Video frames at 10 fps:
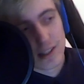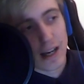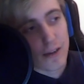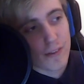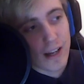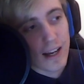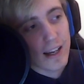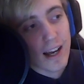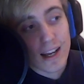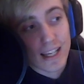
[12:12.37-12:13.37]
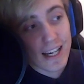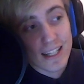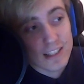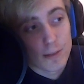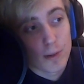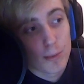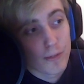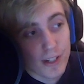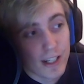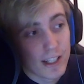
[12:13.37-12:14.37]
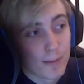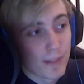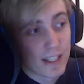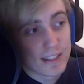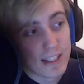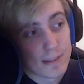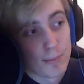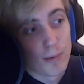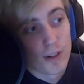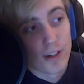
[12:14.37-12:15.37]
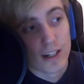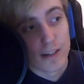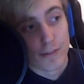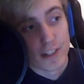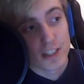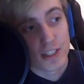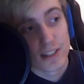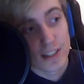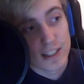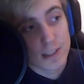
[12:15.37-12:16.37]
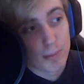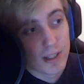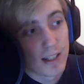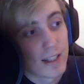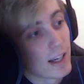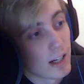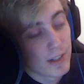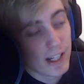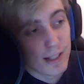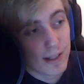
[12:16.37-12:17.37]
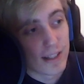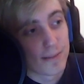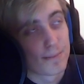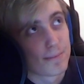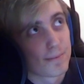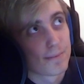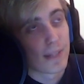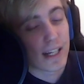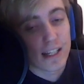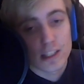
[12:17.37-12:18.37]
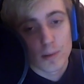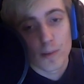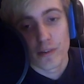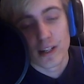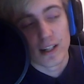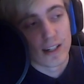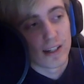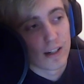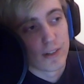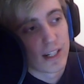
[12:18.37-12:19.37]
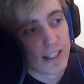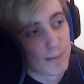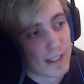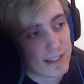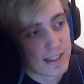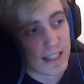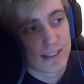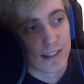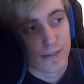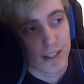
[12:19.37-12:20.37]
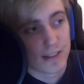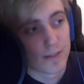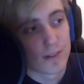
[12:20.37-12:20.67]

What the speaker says: I can't come up with an item that's more efficient in this build than other item. I can't come up with any other item that's that effective.